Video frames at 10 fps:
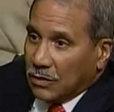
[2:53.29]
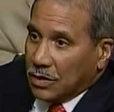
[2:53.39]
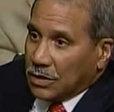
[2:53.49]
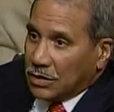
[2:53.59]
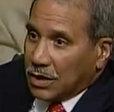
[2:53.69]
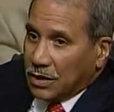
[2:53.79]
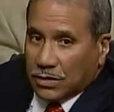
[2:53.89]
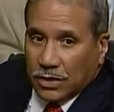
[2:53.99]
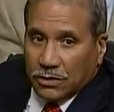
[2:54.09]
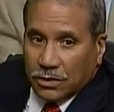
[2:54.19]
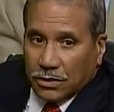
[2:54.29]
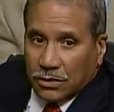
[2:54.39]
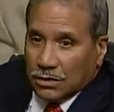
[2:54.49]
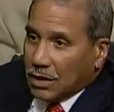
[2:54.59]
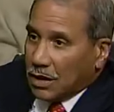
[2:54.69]
which a soldier
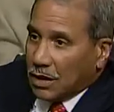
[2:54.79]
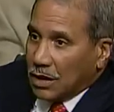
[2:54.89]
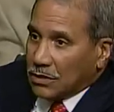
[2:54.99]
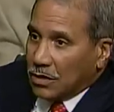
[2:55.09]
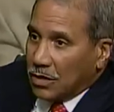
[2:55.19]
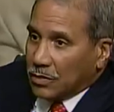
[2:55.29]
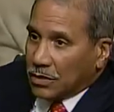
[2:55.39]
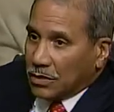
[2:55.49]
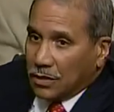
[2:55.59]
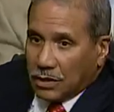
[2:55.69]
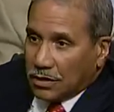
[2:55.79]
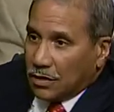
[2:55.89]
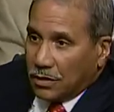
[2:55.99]
has gone berserk and started